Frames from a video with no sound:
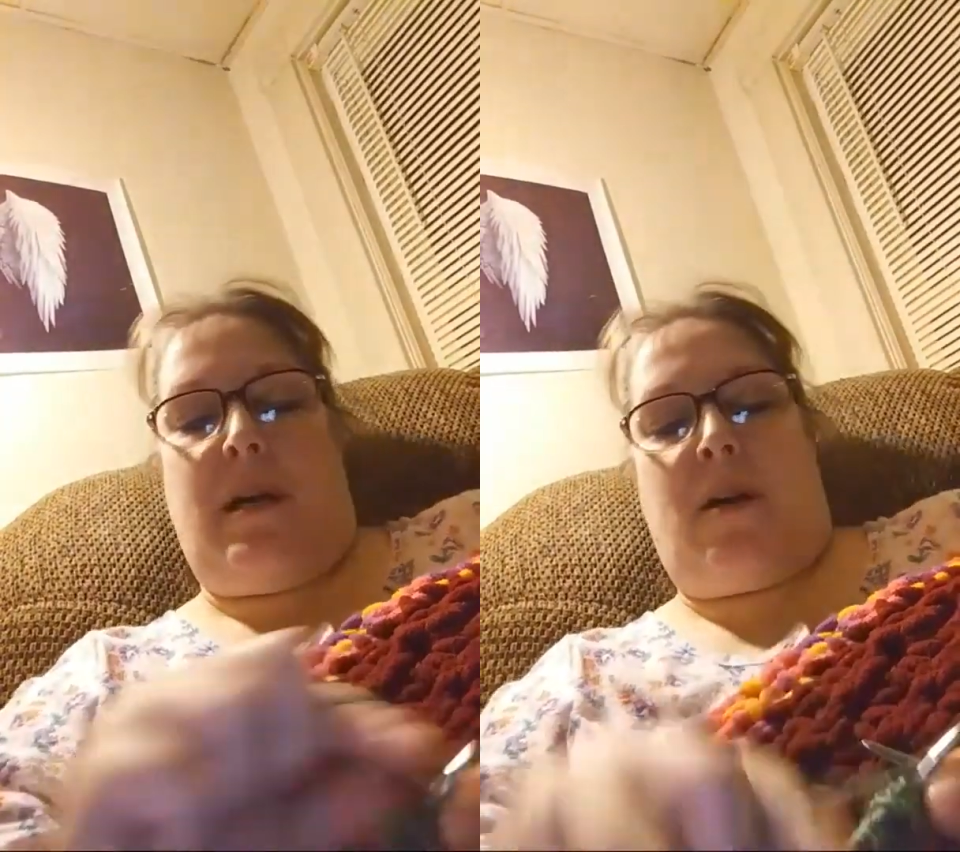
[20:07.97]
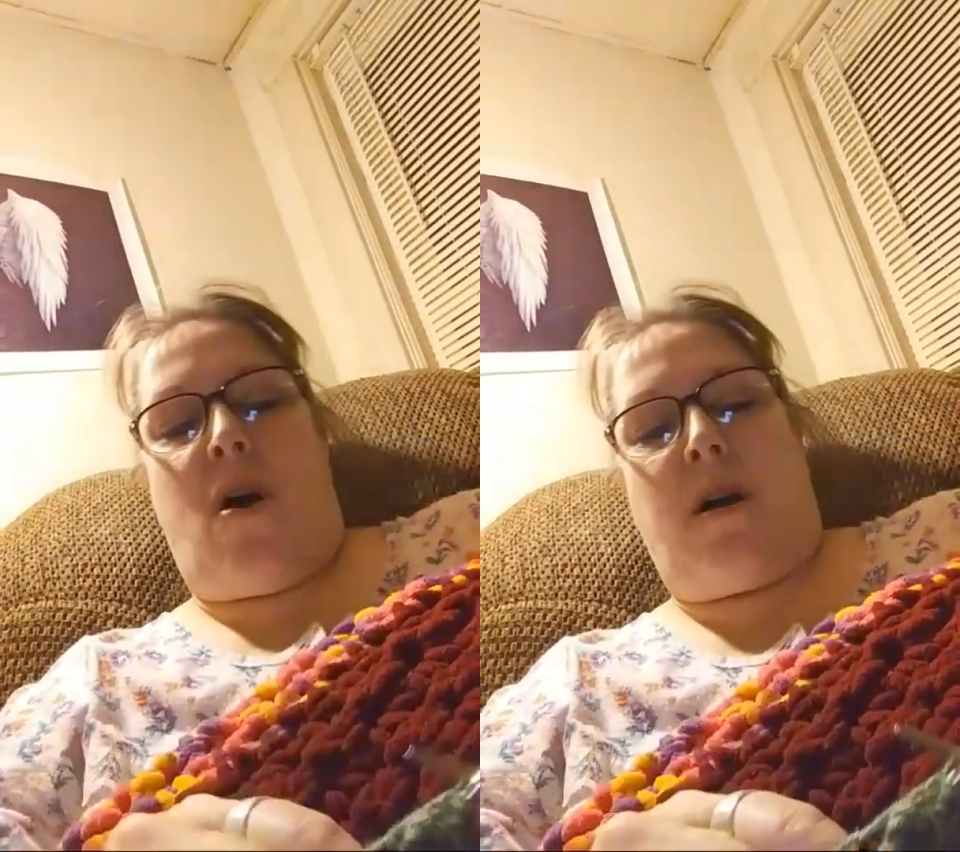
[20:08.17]

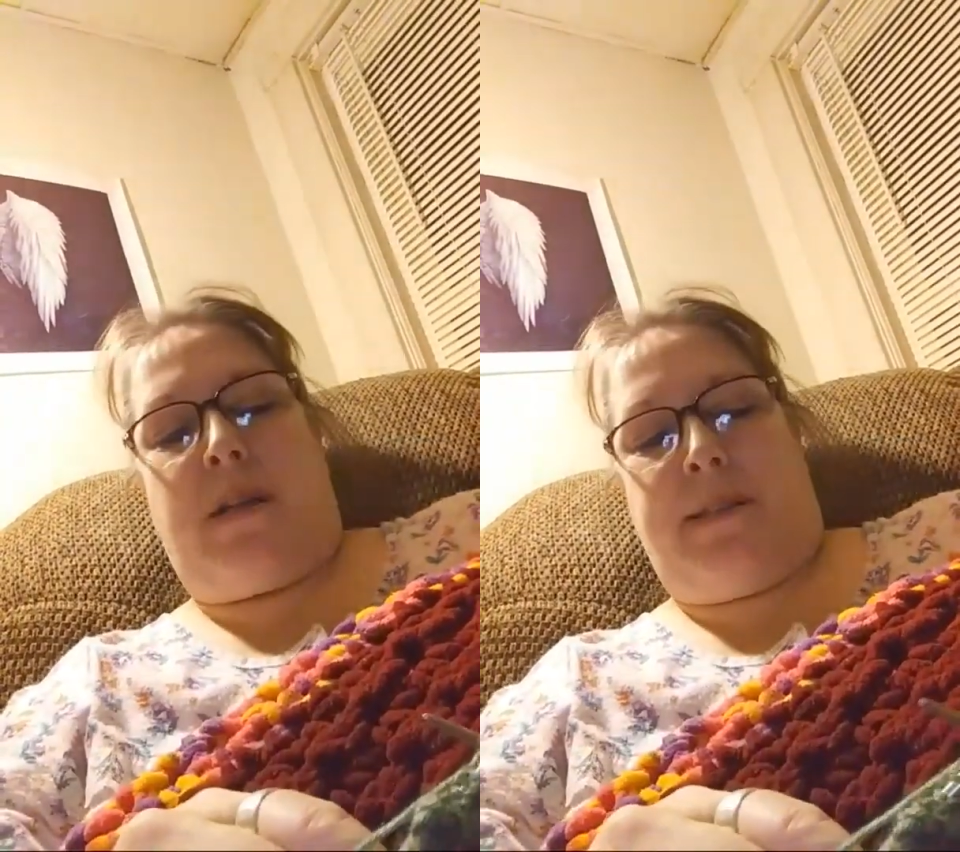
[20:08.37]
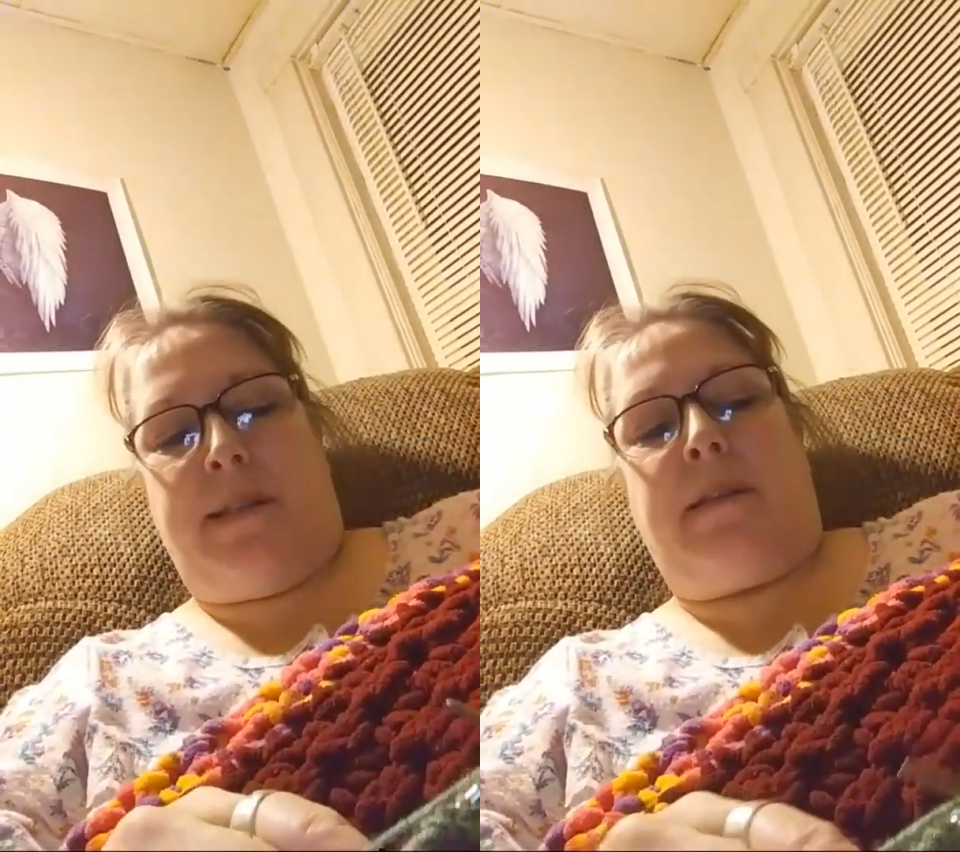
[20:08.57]

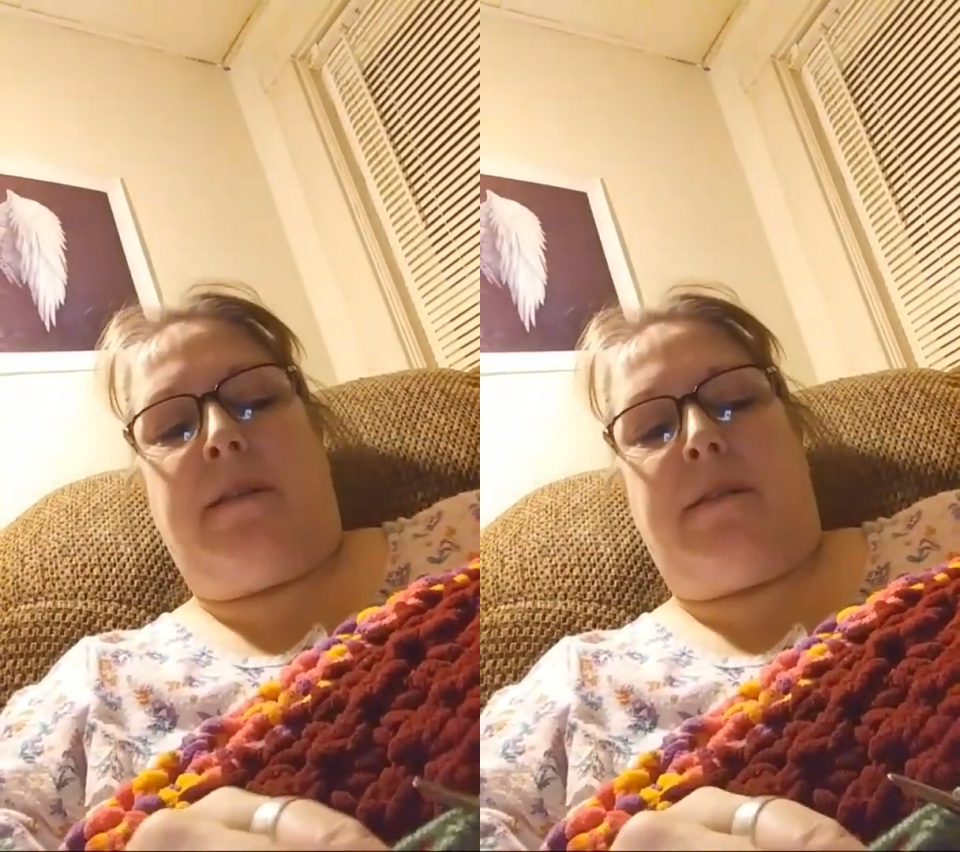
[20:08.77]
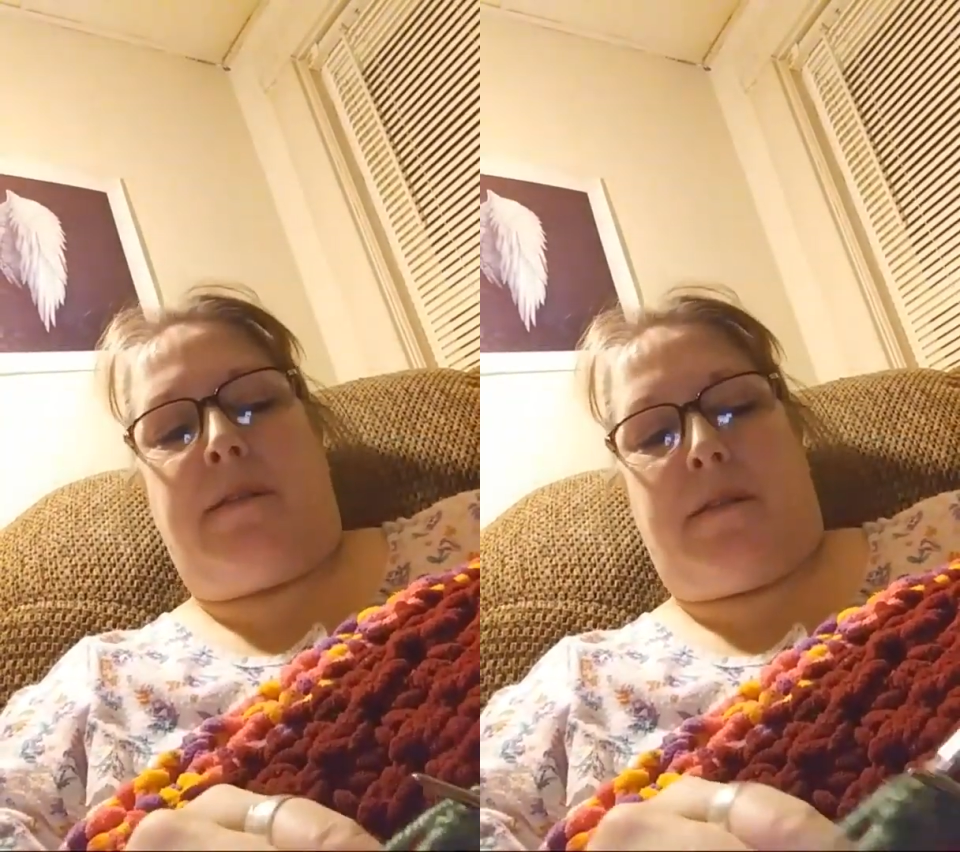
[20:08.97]

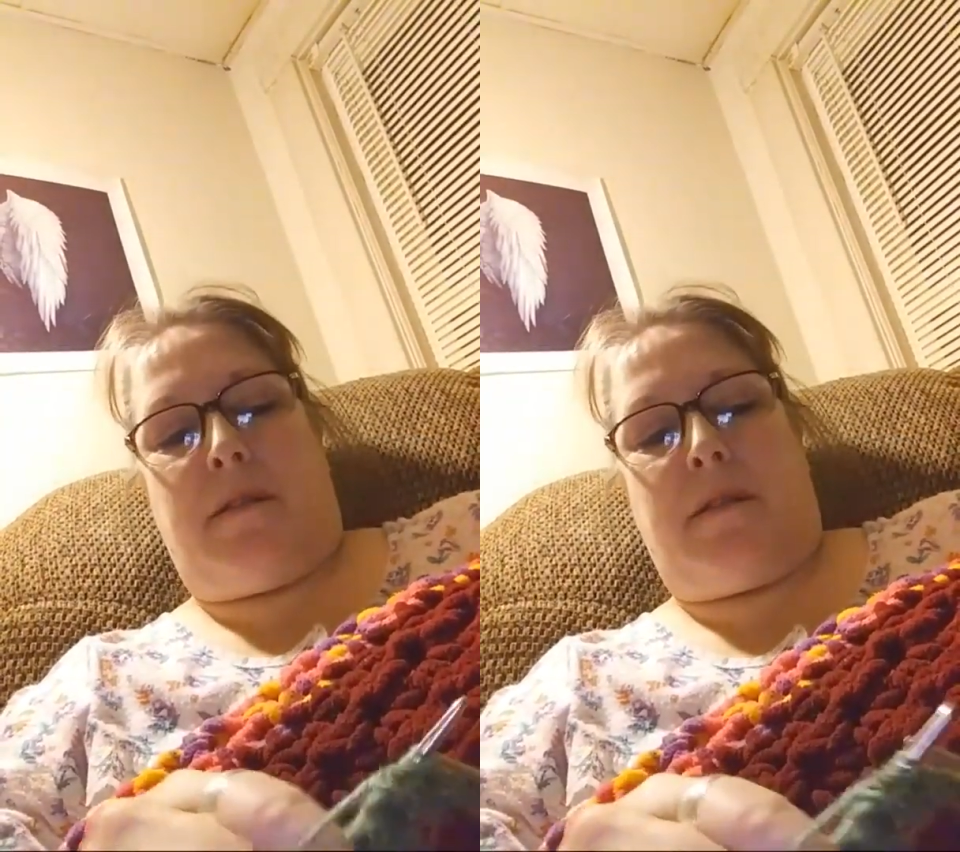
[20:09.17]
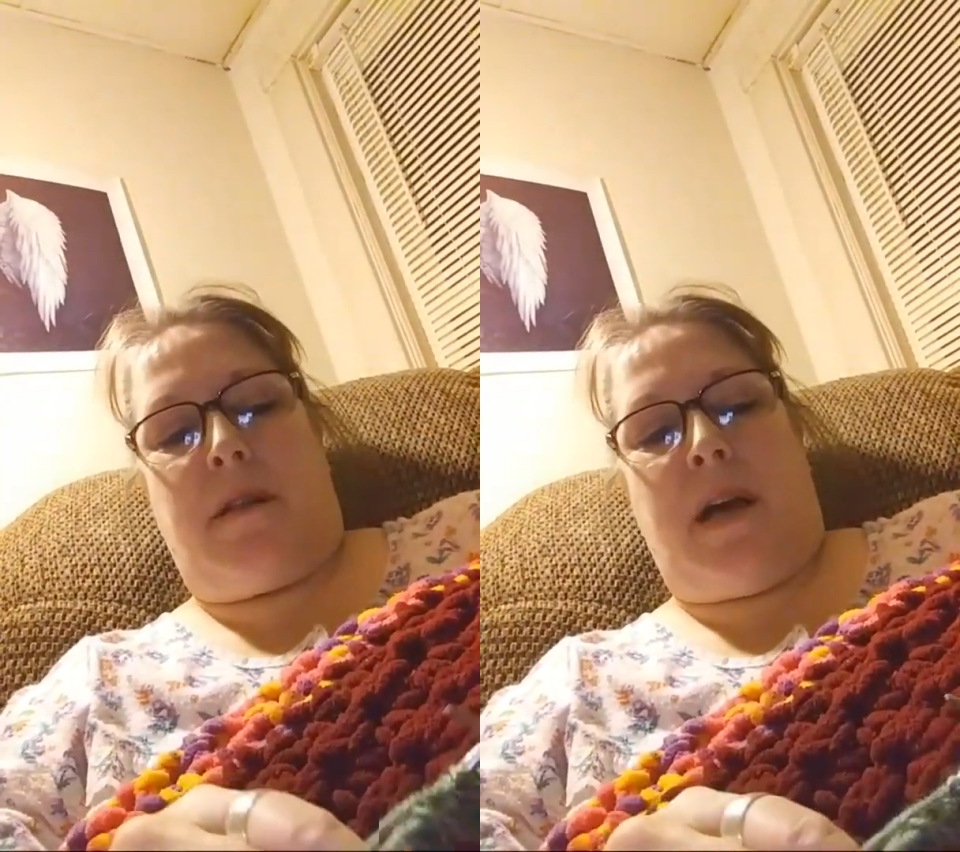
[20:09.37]
Cockatiels,
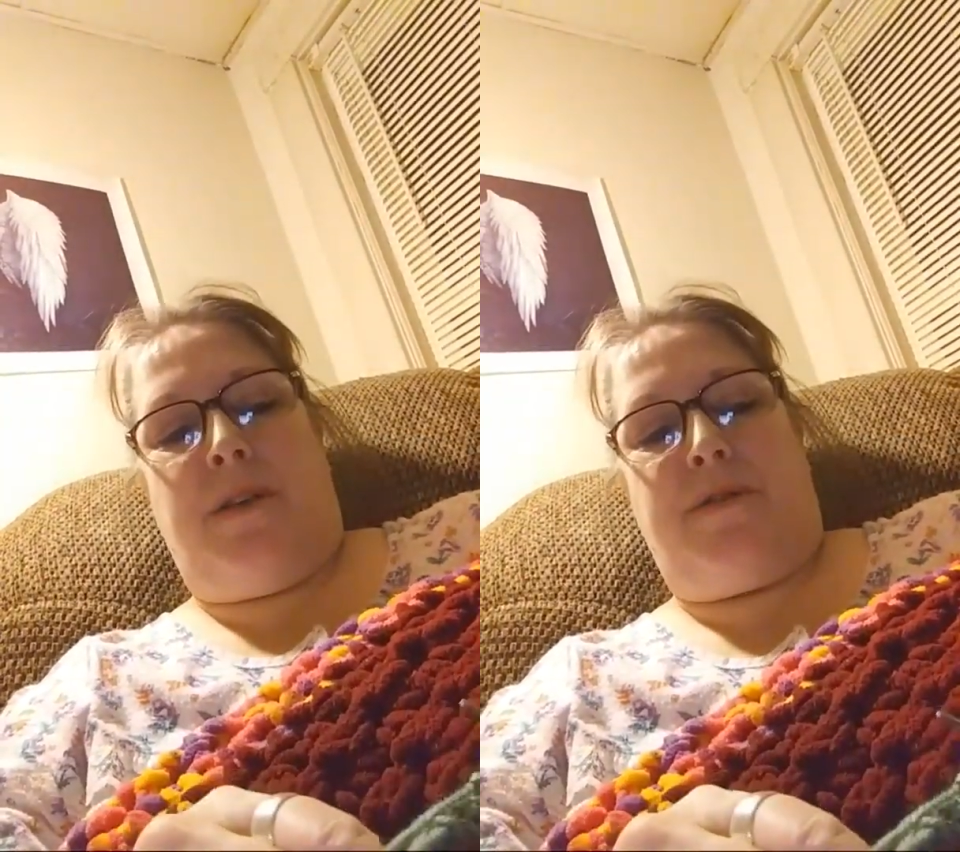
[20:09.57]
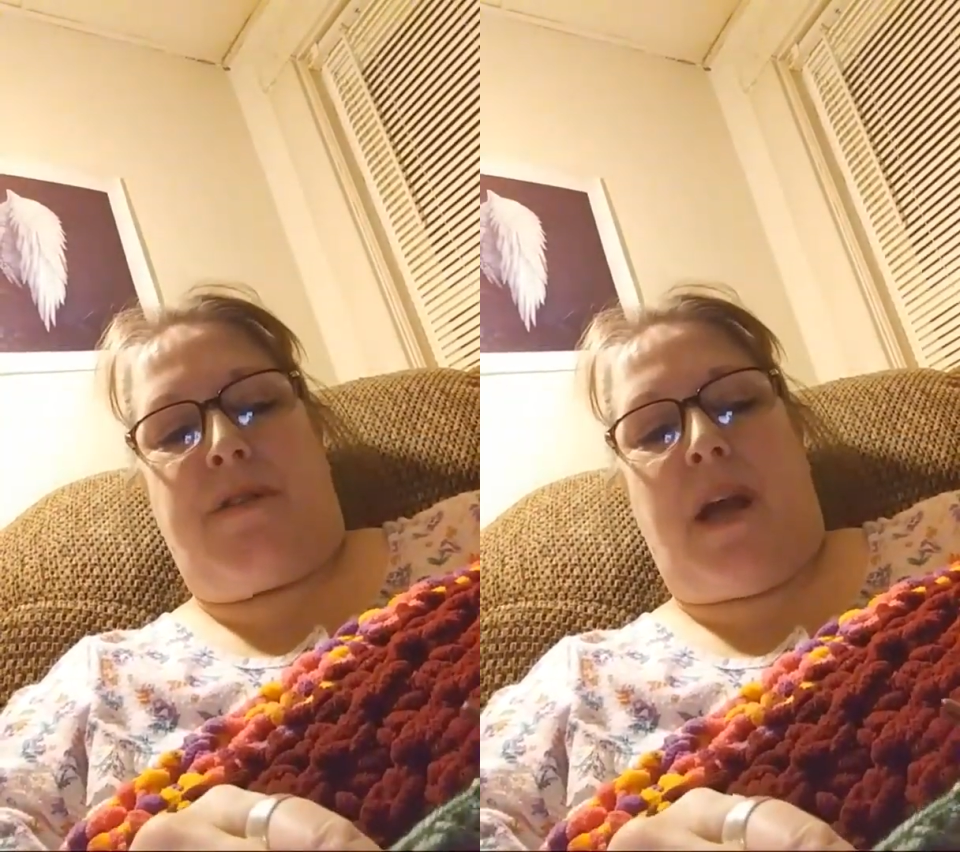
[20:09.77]
I used to